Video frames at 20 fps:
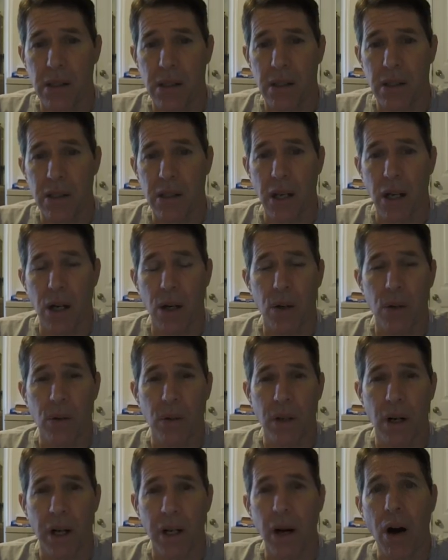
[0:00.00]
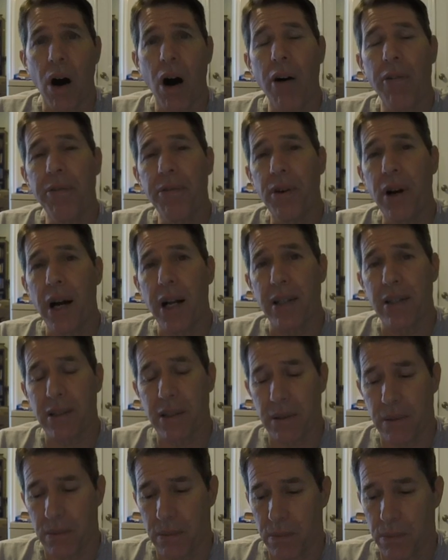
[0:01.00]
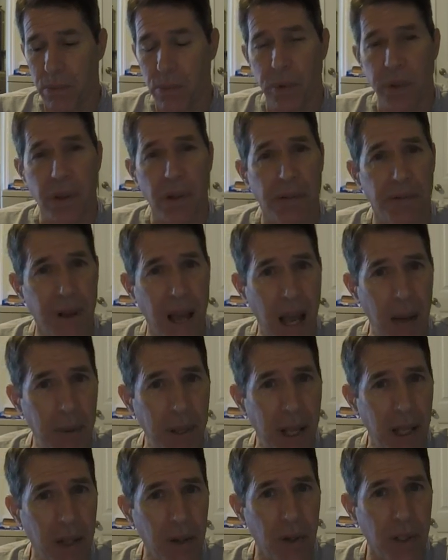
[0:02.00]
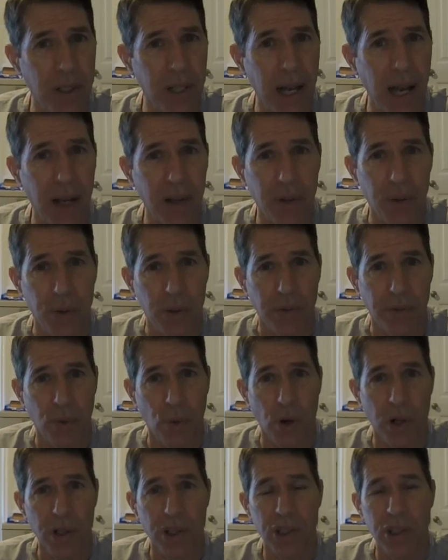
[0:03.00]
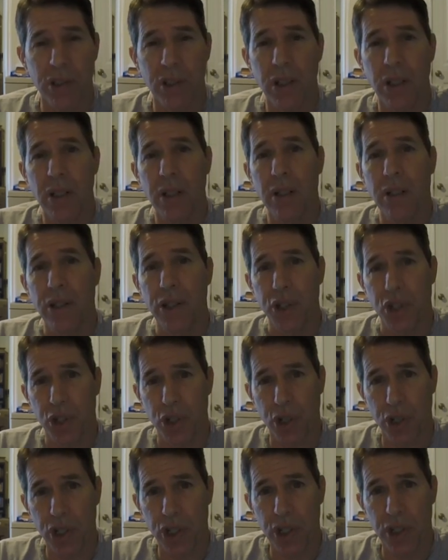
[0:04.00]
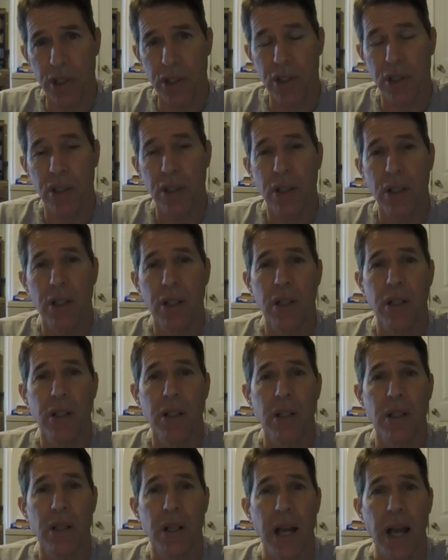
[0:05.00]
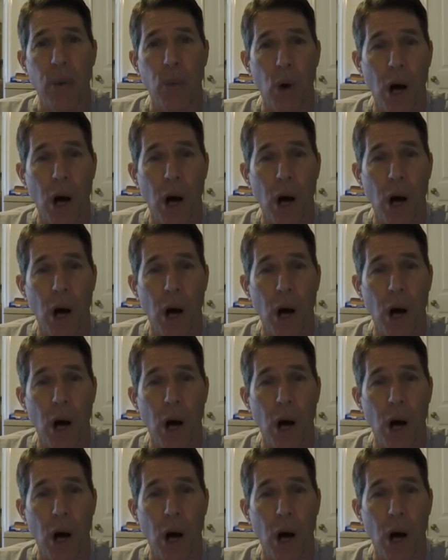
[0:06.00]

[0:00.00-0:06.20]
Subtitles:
So on all fronts, with the family under attack through divorce, the churches, and